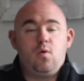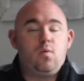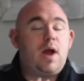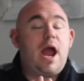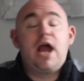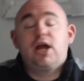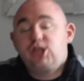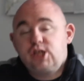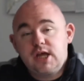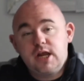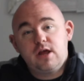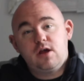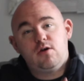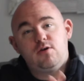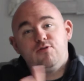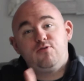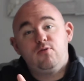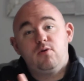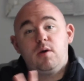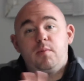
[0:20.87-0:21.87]
we're actually going to go
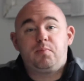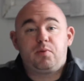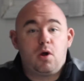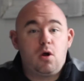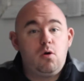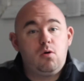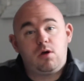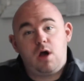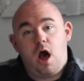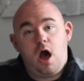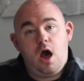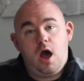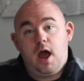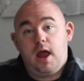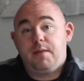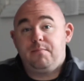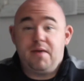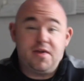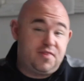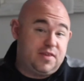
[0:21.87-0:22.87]
through a
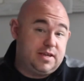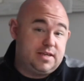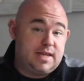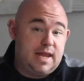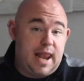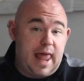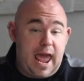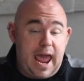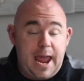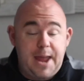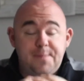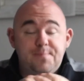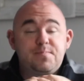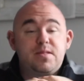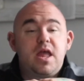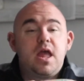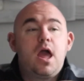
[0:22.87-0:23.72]
pro-con method today.